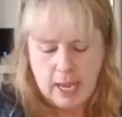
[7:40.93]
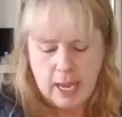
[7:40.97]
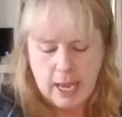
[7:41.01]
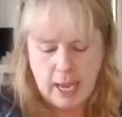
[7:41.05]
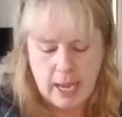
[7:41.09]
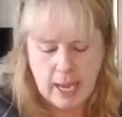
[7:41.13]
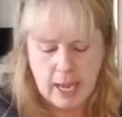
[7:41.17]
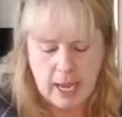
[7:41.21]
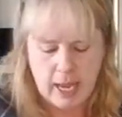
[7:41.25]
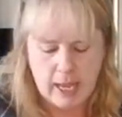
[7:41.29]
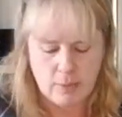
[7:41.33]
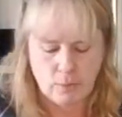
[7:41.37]

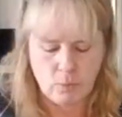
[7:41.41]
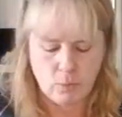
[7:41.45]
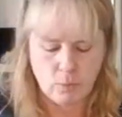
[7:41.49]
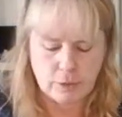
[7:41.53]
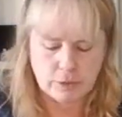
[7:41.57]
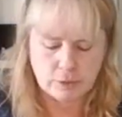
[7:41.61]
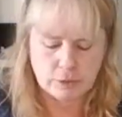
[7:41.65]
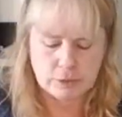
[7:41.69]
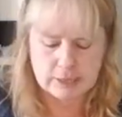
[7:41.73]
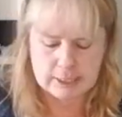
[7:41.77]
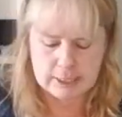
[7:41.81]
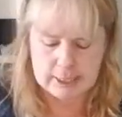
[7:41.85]
and
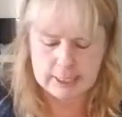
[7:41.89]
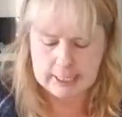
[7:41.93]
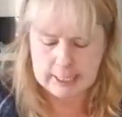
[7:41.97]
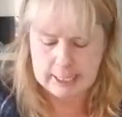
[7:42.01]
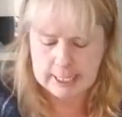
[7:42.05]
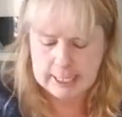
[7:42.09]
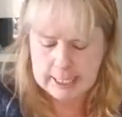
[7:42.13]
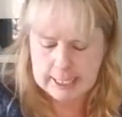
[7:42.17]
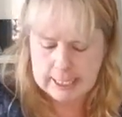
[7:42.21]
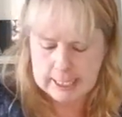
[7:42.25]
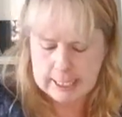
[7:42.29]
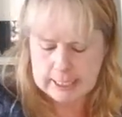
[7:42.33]
wilting
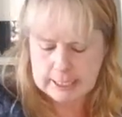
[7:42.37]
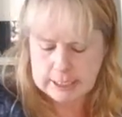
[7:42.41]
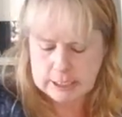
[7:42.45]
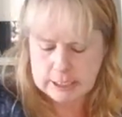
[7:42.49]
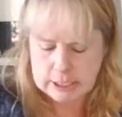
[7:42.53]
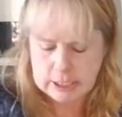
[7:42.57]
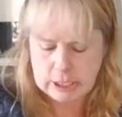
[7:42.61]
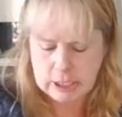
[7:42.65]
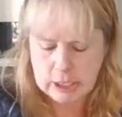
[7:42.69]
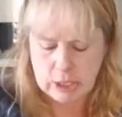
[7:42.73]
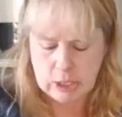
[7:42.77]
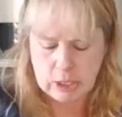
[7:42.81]
it,
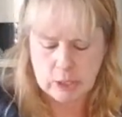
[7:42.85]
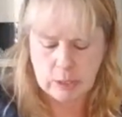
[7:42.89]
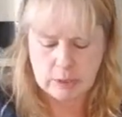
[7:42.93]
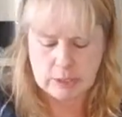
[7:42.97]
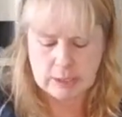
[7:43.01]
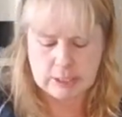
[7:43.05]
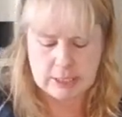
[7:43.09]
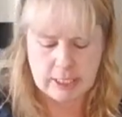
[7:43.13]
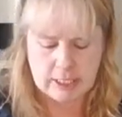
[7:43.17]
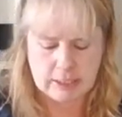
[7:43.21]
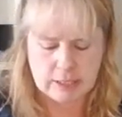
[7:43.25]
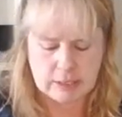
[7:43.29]
so it
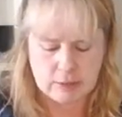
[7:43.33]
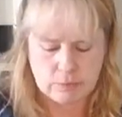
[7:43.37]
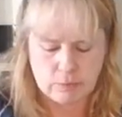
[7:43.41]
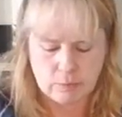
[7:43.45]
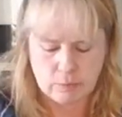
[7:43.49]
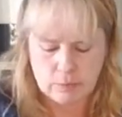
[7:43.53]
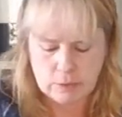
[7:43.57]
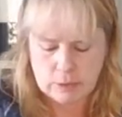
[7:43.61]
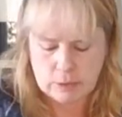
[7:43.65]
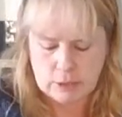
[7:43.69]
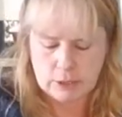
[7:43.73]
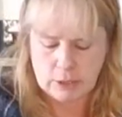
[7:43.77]
tastes
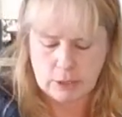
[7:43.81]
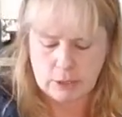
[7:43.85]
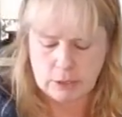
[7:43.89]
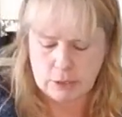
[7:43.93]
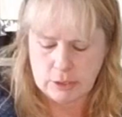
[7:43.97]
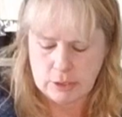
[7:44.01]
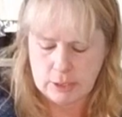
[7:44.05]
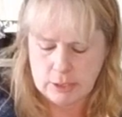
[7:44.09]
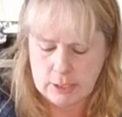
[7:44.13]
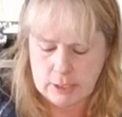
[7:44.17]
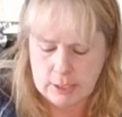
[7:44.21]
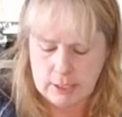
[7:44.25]
really
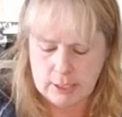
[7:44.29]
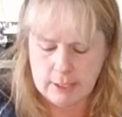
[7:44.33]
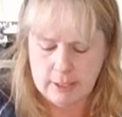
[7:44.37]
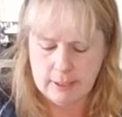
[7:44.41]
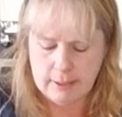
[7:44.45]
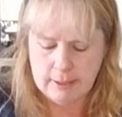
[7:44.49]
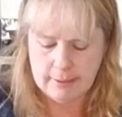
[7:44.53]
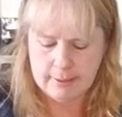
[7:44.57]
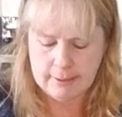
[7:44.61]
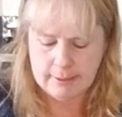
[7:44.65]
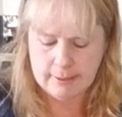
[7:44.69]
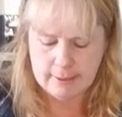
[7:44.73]
good.
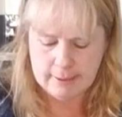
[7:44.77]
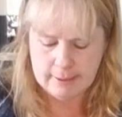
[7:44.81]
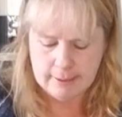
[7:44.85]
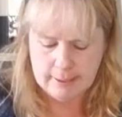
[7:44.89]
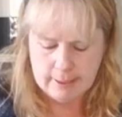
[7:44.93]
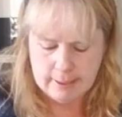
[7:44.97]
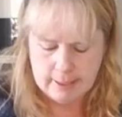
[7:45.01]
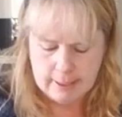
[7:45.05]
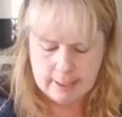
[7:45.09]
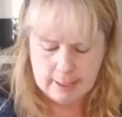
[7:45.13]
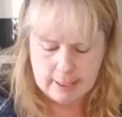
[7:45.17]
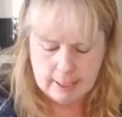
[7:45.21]

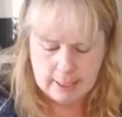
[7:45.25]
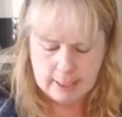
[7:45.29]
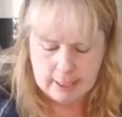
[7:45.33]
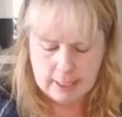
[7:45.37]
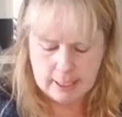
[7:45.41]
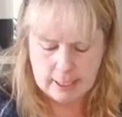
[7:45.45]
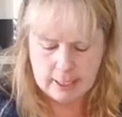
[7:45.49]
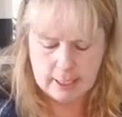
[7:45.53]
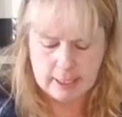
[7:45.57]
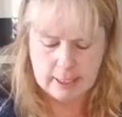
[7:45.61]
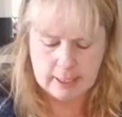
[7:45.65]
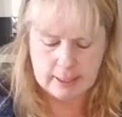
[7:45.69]

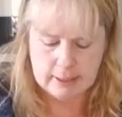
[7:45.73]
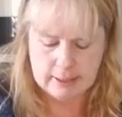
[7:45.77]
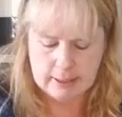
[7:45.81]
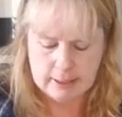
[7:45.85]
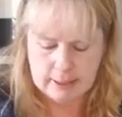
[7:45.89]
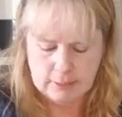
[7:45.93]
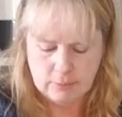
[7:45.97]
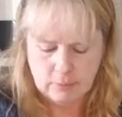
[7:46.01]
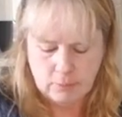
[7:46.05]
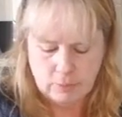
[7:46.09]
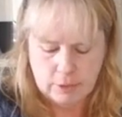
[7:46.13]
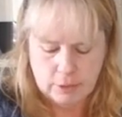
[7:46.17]
And
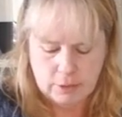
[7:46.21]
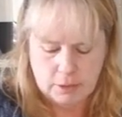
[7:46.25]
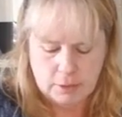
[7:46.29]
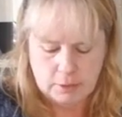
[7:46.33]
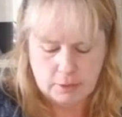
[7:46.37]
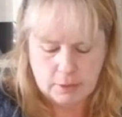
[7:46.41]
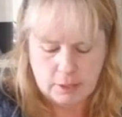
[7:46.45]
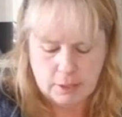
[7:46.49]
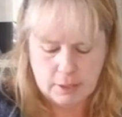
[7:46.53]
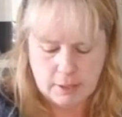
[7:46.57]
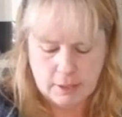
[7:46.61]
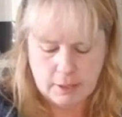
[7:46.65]
it
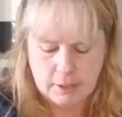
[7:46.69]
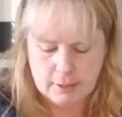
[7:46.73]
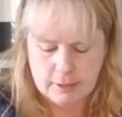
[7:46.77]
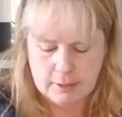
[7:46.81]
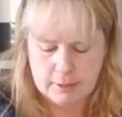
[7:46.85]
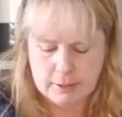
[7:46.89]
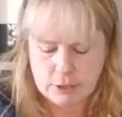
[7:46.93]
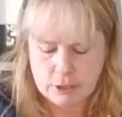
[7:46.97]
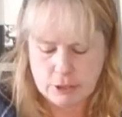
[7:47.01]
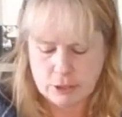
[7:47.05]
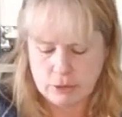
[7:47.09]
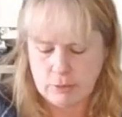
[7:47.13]
will
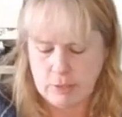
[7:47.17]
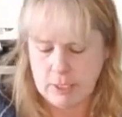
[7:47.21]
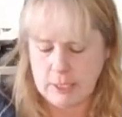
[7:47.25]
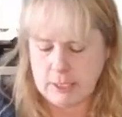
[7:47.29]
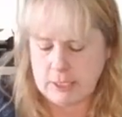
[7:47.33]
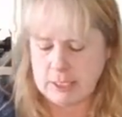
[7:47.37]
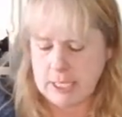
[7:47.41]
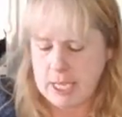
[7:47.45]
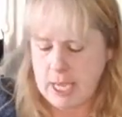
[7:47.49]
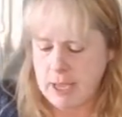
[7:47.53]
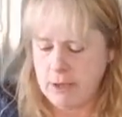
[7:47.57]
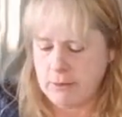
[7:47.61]
shrink
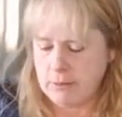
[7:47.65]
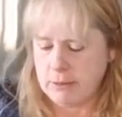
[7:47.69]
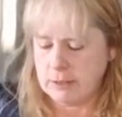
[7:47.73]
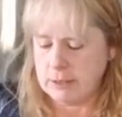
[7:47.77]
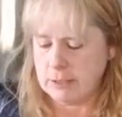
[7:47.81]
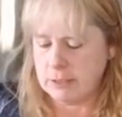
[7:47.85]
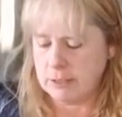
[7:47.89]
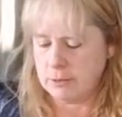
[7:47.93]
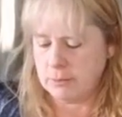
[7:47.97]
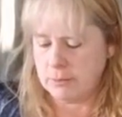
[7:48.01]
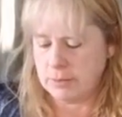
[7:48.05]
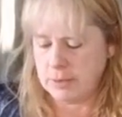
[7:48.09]
down a
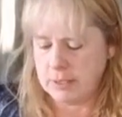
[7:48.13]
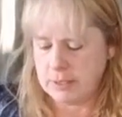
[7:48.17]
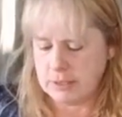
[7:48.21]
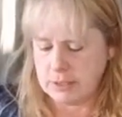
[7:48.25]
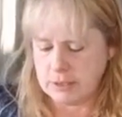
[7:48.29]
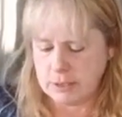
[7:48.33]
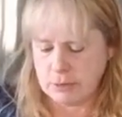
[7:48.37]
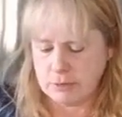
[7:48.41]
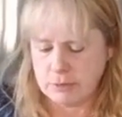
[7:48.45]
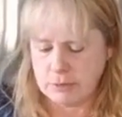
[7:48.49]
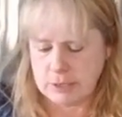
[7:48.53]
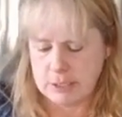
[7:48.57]
little bit
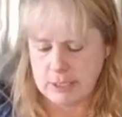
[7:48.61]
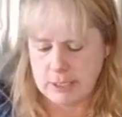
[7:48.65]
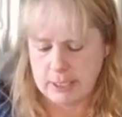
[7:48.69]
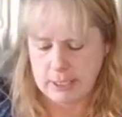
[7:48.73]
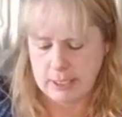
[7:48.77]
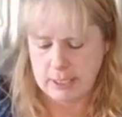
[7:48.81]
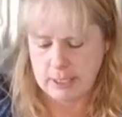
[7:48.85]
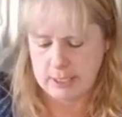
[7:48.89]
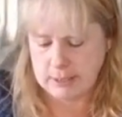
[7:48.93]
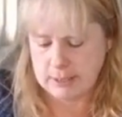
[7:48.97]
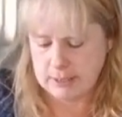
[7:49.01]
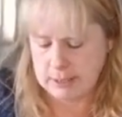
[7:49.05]
due to
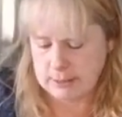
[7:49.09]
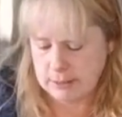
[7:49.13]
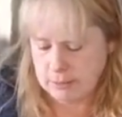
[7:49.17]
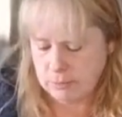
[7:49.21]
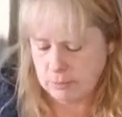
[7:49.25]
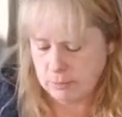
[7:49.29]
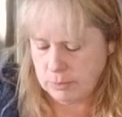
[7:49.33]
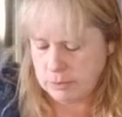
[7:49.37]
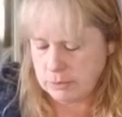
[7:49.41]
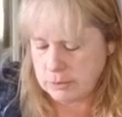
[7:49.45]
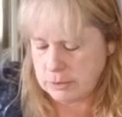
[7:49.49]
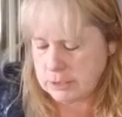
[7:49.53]
that
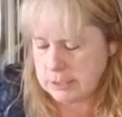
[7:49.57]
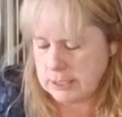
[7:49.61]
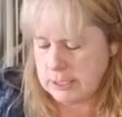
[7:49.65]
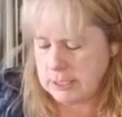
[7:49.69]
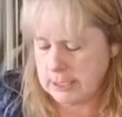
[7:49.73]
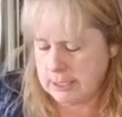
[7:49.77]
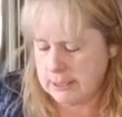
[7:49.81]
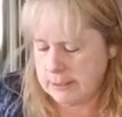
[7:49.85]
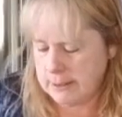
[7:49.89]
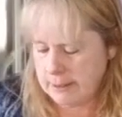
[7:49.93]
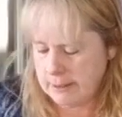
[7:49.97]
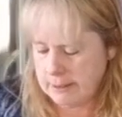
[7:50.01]

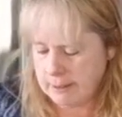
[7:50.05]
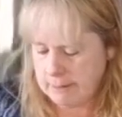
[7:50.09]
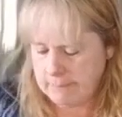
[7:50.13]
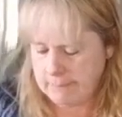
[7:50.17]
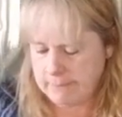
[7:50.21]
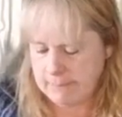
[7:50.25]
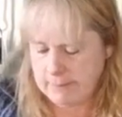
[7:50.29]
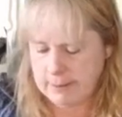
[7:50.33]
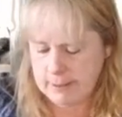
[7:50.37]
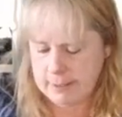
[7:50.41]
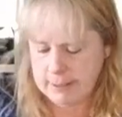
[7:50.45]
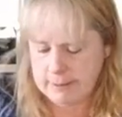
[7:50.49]
wilting of
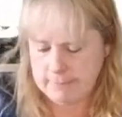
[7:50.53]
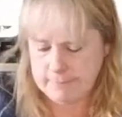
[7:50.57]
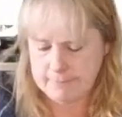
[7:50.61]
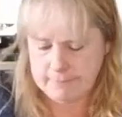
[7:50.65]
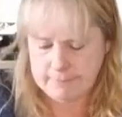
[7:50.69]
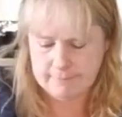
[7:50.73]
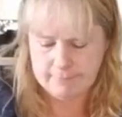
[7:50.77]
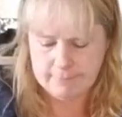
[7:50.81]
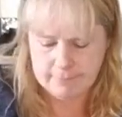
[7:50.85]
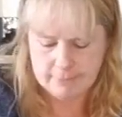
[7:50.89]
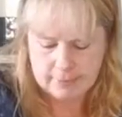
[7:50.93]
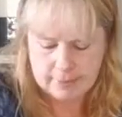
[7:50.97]
it,
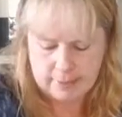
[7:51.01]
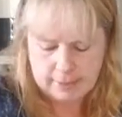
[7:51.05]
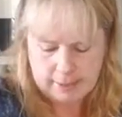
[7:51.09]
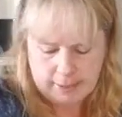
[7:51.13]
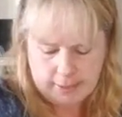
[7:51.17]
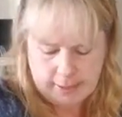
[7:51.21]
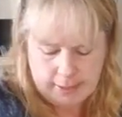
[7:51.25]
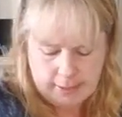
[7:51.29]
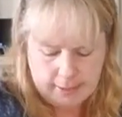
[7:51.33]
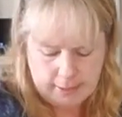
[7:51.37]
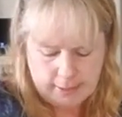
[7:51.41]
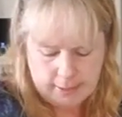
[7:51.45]

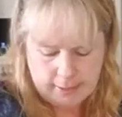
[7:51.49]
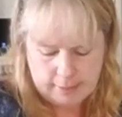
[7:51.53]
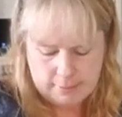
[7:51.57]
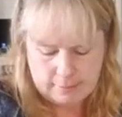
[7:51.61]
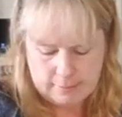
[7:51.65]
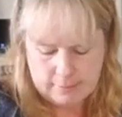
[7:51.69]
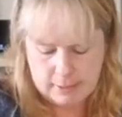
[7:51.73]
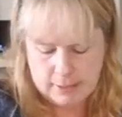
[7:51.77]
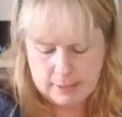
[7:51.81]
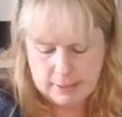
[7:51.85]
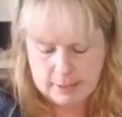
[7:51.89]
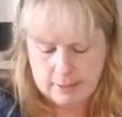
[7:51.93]

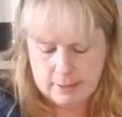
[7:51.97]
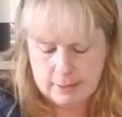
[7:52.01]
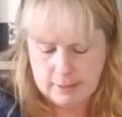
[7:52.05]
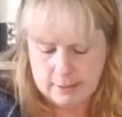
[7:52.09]
but